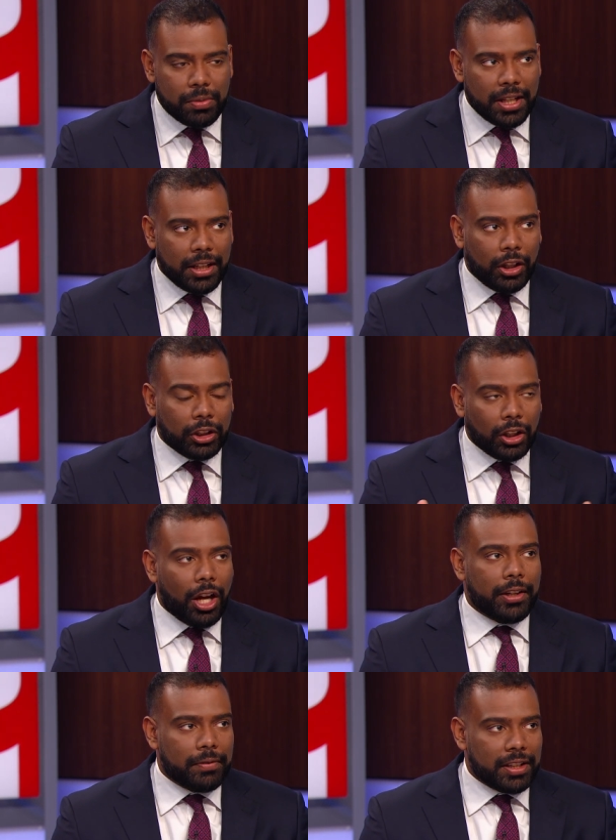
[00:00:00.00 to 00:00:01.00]
did sure. a
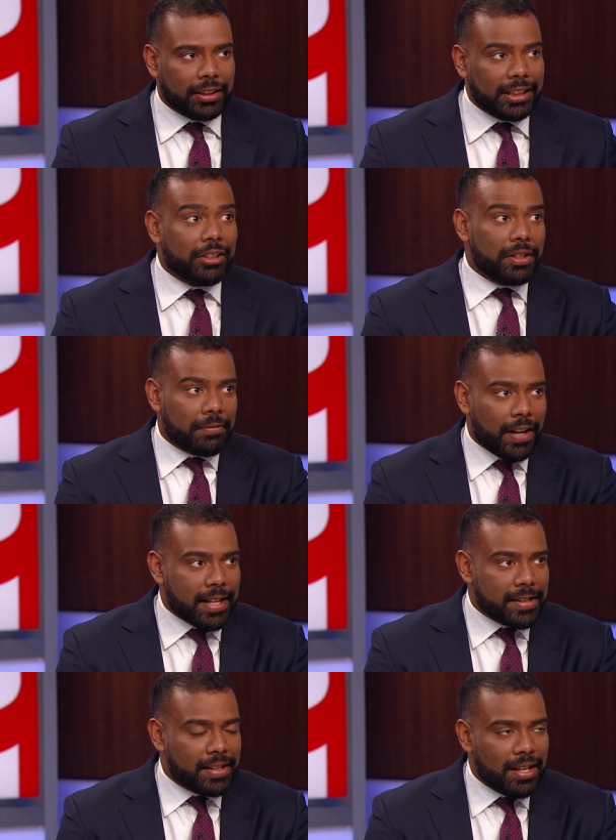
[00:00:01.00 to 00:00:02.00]
lot of the legal
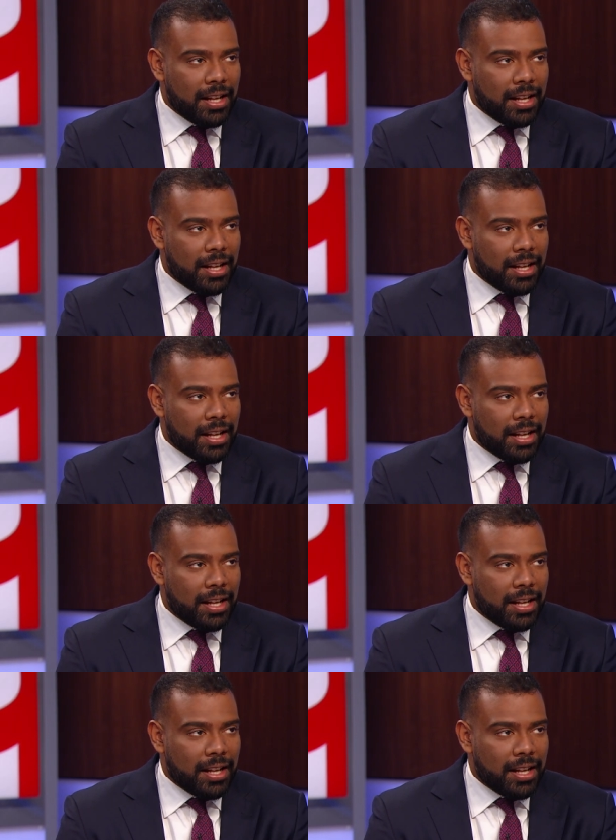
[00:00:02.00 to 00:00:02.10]
defense